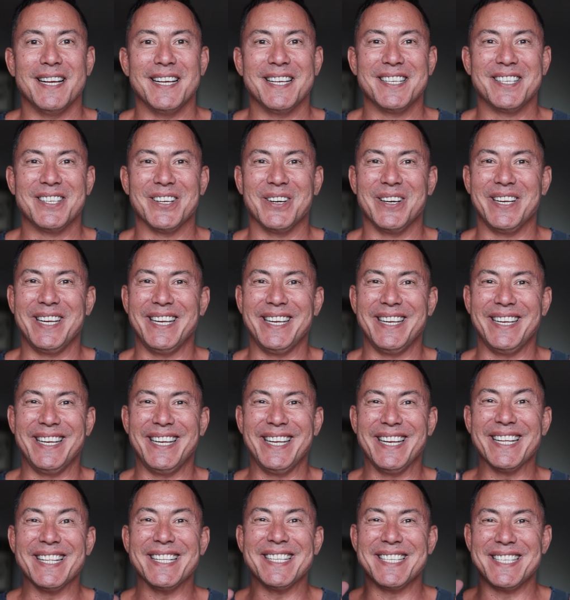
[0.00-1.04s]
So
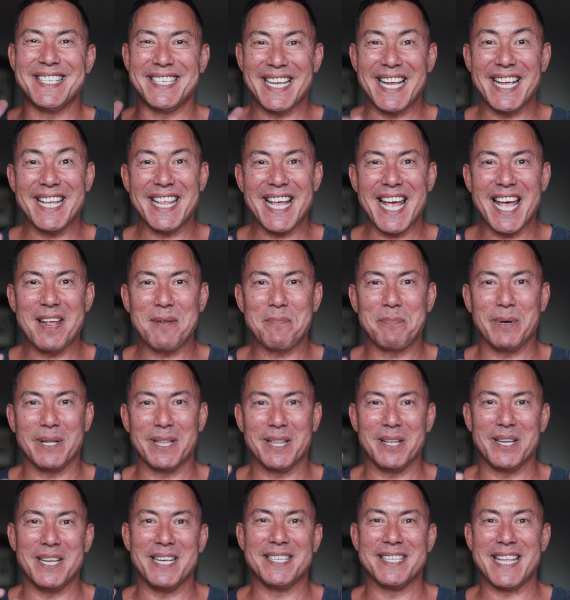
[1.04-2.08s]
he didn't say that,
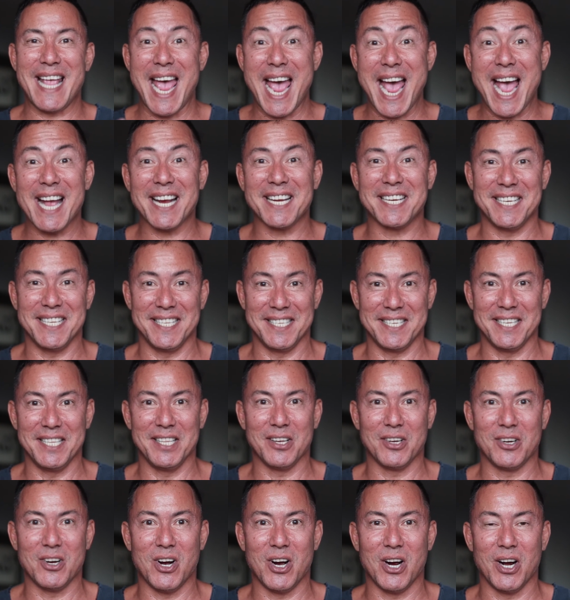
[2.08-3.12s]
but his actions in
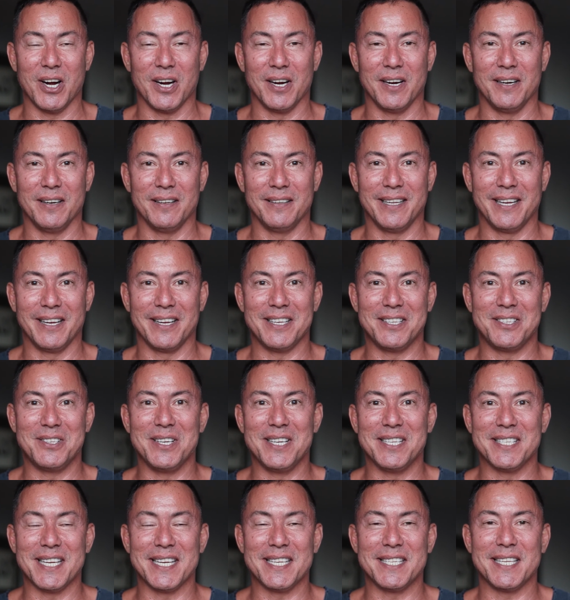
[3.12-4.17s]
the car, like as soon
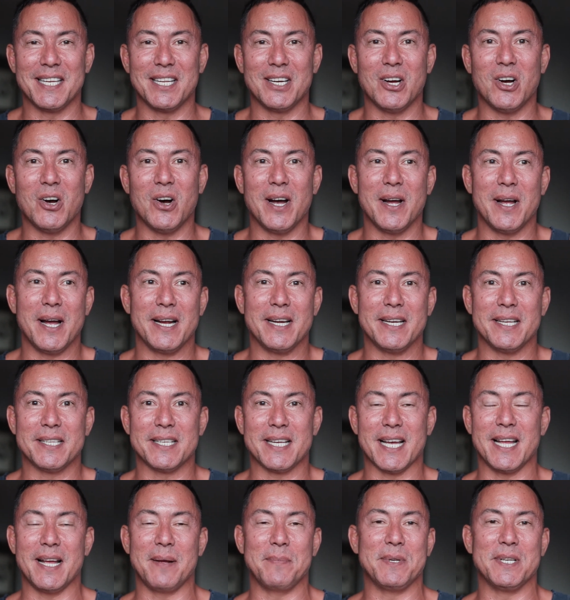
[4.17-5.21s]
as I said, "Oh, I'm
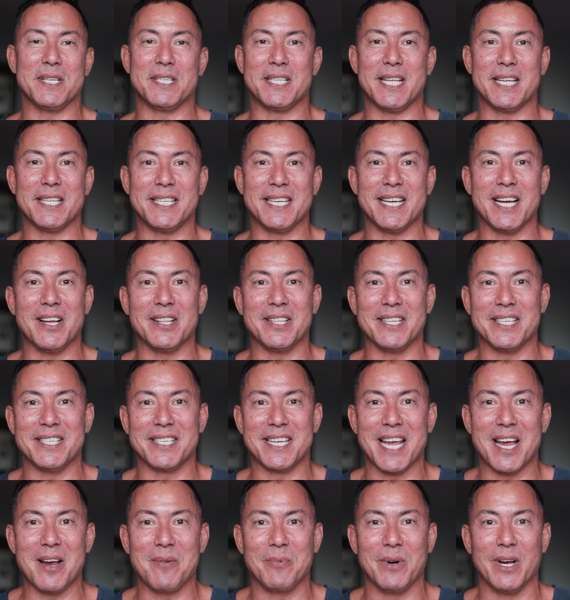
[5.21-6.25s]
just testing out this
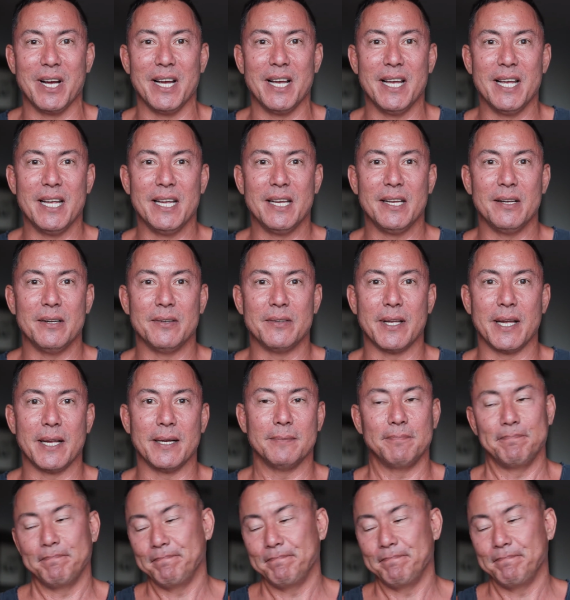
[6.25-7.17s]
camera," he was like,